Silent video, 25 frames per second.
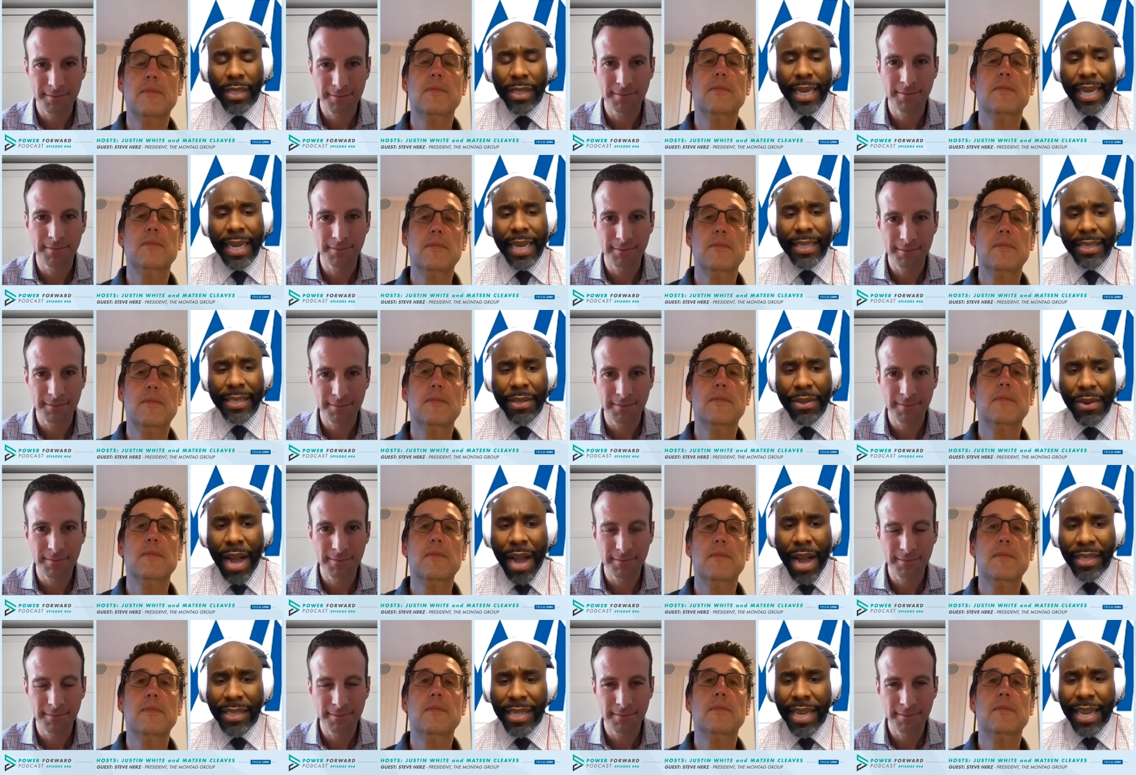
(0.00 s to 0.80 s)
Speaker 1: And, you know,
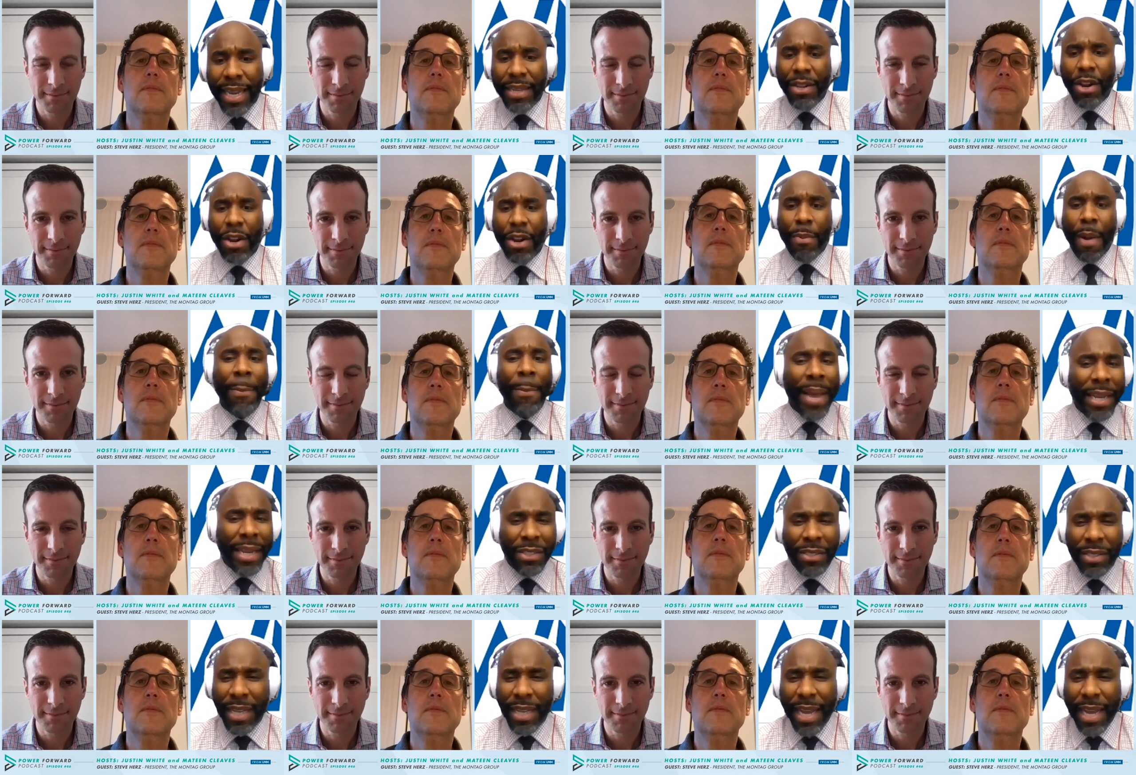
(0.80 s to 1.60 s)
I said, you know, my
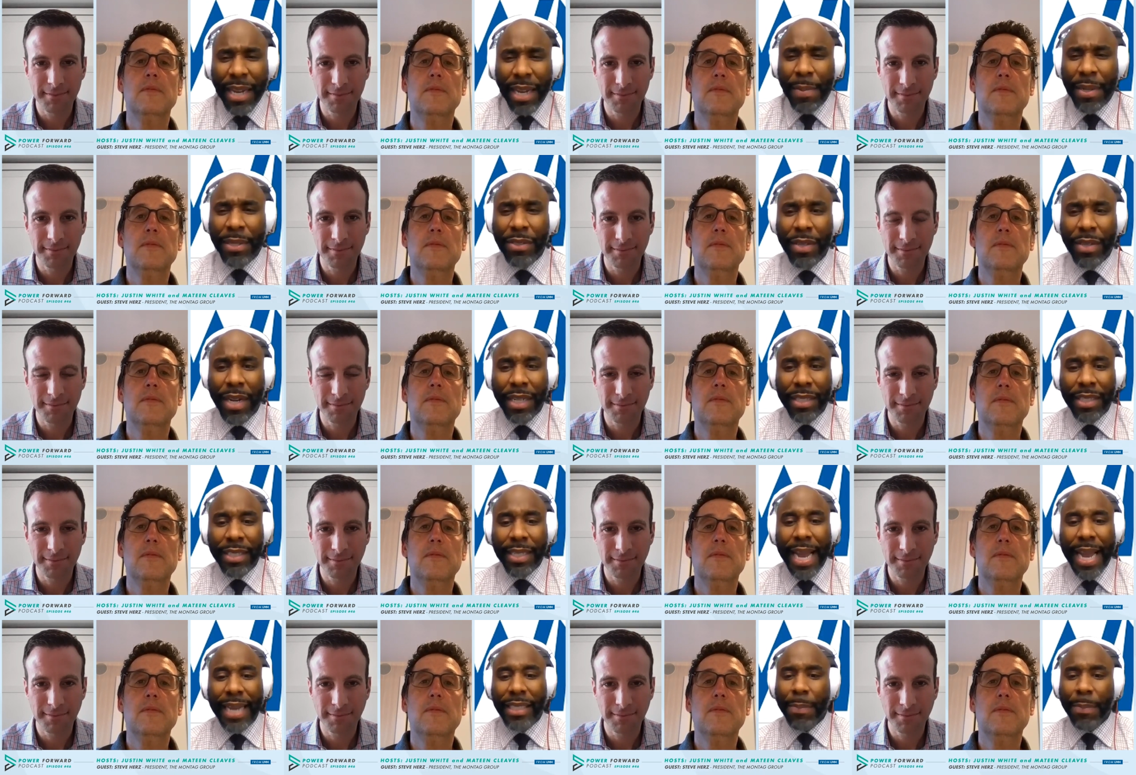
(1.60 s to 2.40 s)
major is elementary
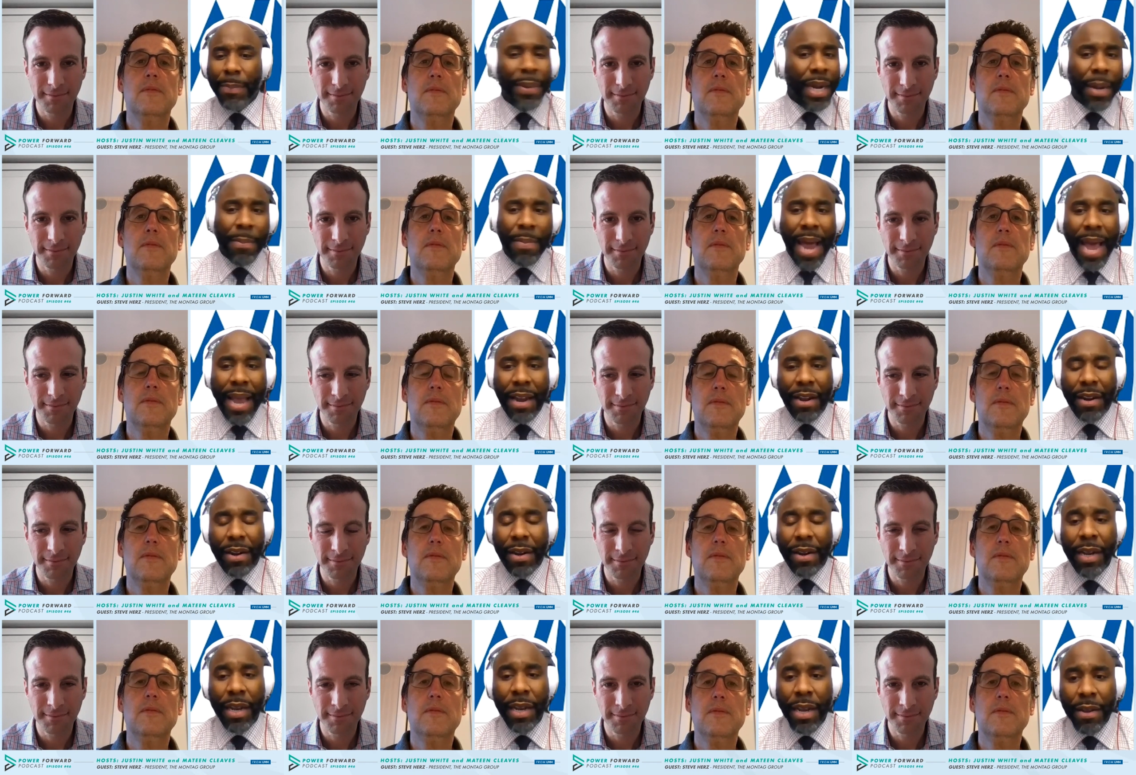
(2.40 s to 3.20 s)
education, but I'm not
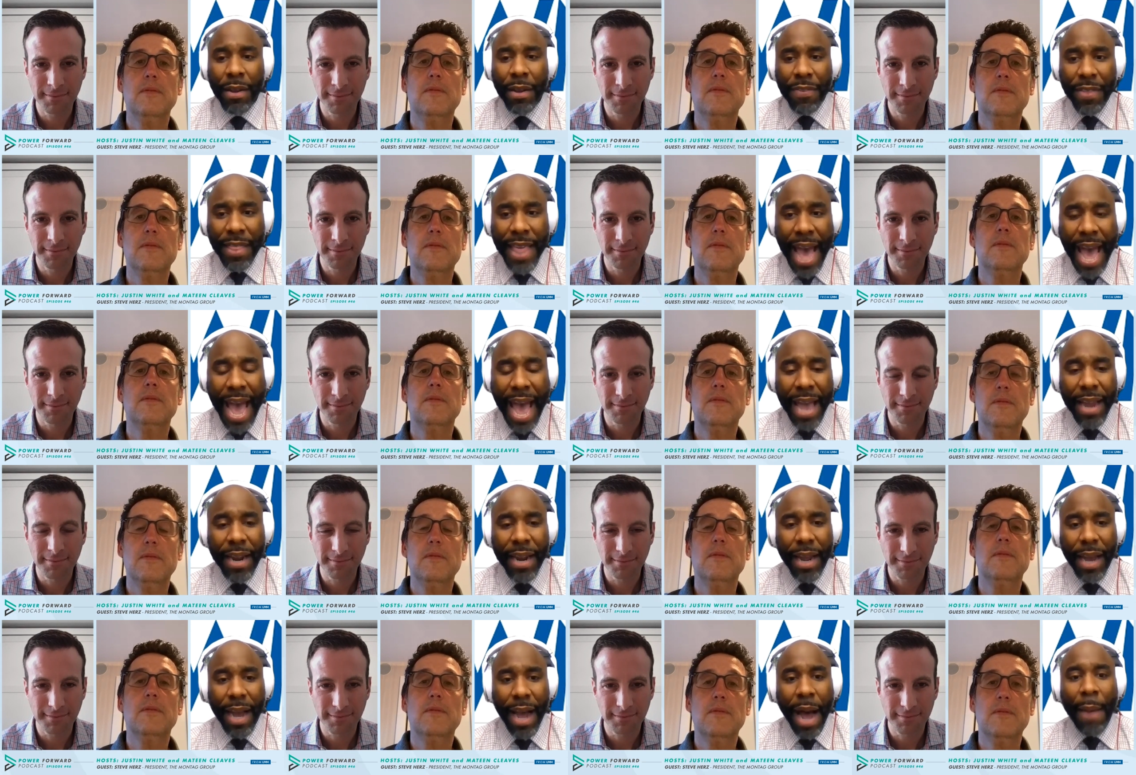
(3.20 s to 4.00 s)
here for that.
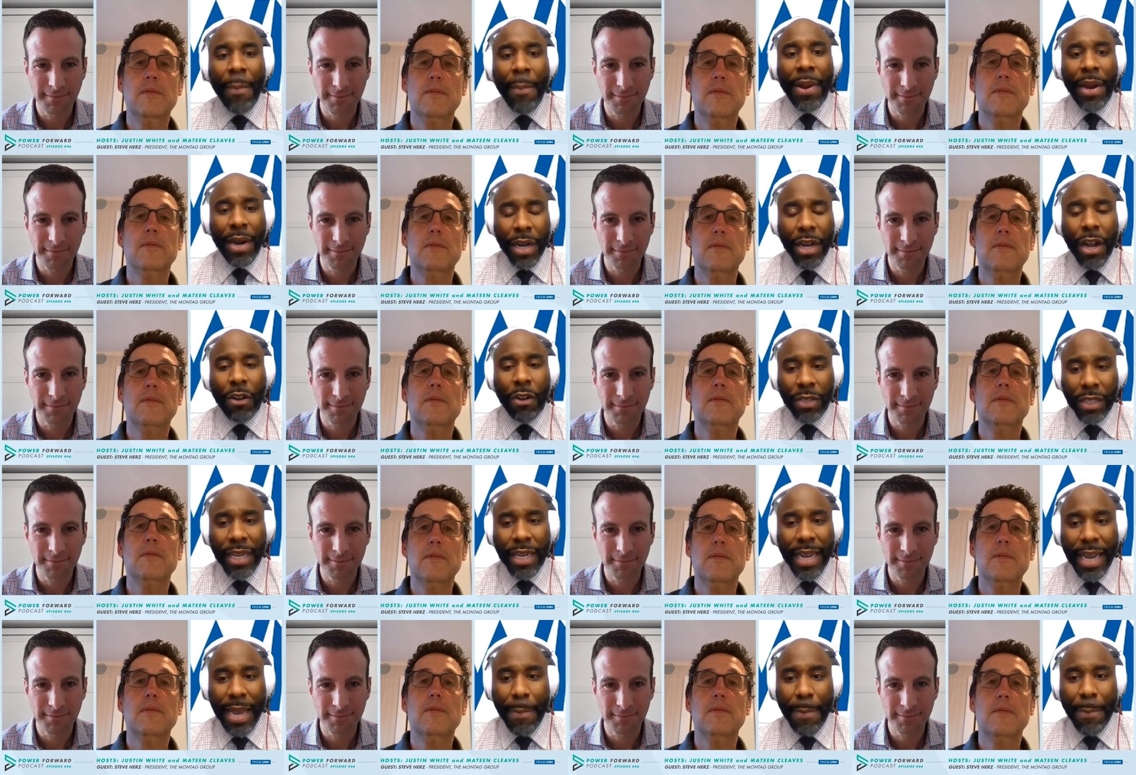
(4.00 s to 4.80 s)
I'm here to go to
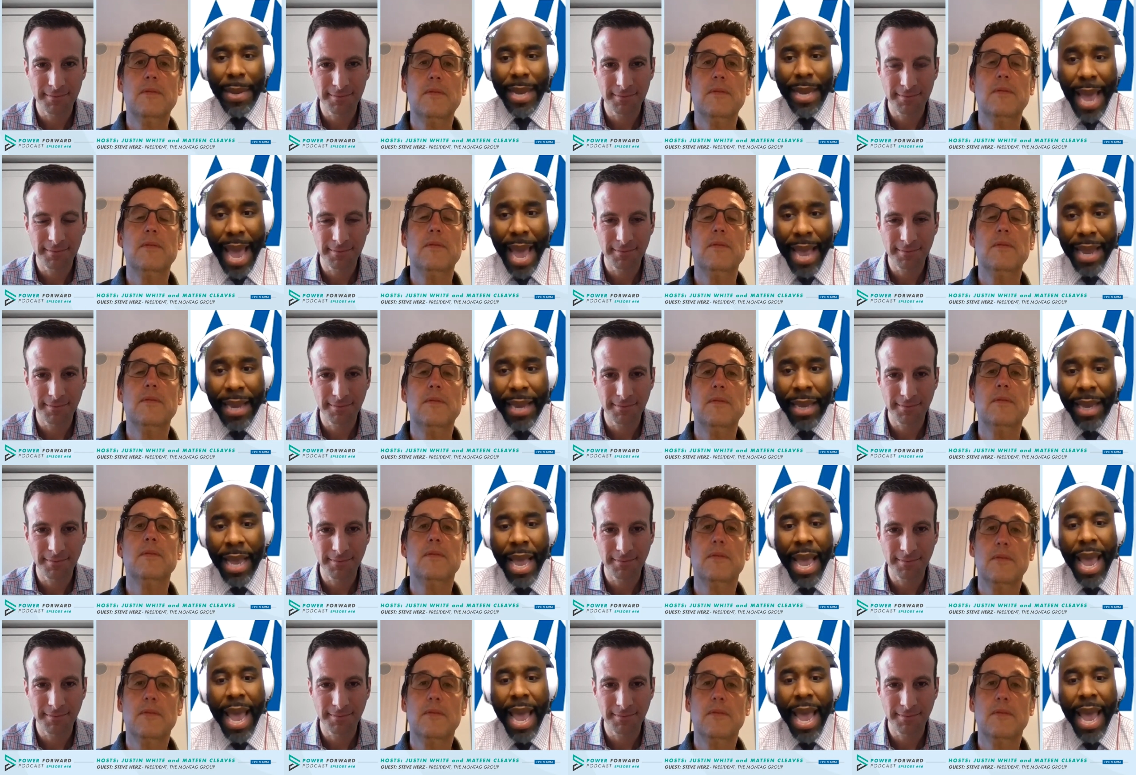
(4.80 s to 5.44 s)
the NBA.